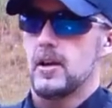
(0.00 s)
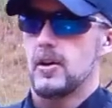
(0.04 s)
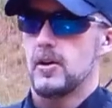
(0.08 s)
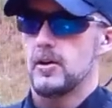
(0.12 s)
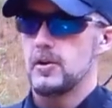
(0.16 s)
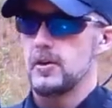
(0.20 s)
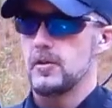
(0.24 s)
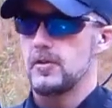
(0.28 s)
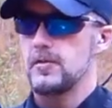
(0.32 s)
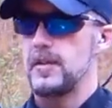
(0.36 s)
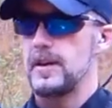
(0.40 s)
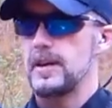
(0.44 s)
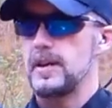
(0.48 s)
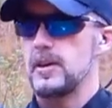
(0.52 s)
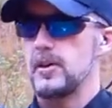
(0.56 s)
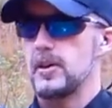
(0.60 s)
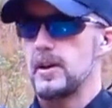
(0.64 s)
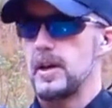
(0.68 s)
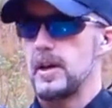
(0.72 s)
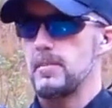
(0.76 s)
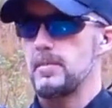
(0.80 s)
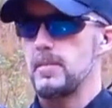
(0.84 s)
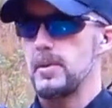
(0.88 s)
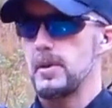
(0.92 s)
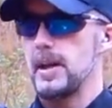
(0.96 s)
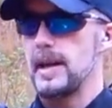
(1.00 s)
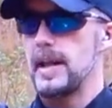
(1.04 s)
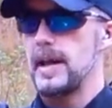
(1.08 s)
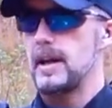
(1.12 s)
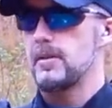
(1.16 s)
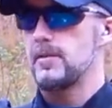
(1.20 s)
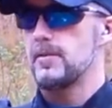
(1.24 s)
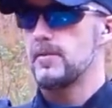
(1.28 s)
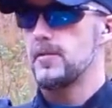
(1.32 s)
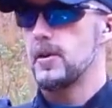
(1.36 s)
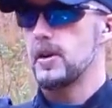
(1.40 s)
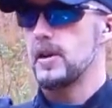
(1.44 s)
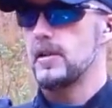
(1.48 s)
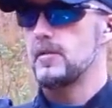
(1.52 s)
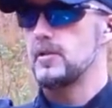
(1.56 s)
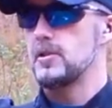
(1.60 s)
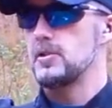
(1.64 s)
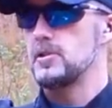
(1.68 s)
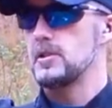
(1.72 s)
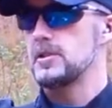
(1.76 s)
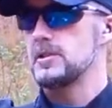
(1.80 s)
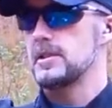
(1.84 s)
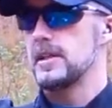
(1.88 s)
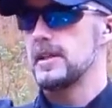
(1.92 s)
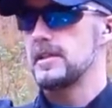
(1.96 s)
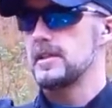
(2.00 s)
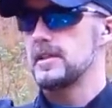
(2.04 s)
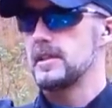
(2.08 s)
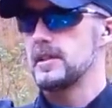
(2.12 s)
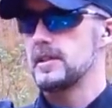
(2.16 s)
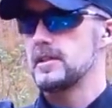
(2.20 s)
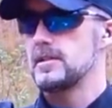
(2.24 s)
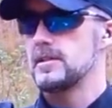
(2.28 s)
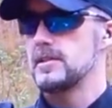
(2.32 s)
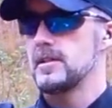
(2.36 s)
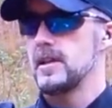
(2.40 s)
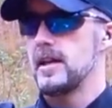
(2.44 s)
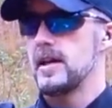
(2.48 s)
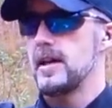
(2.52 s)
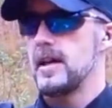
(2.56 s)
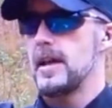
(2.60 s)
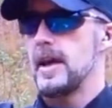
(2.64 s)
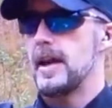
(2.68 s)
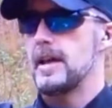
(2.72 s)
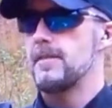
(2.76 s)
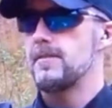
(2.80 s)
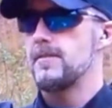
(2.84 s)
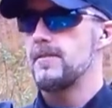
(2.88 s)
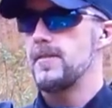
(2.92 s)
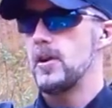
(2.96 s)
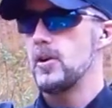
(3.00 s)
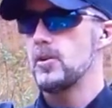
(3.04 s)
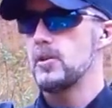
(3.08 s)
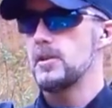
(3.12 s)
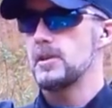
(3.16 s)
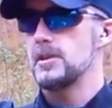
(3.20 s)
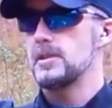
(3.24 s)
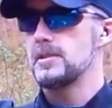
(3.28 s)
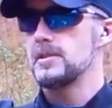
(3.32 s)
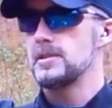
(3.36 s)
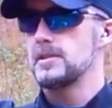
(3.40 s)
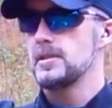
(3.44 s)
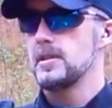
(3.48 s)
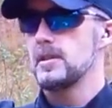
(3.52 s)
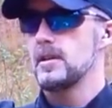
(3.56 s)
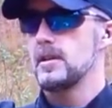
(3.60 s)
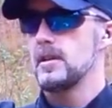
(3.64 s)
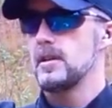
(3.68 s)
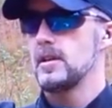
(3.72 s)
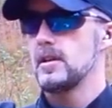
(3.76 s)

or your finger and put it out in front of you just like this and focus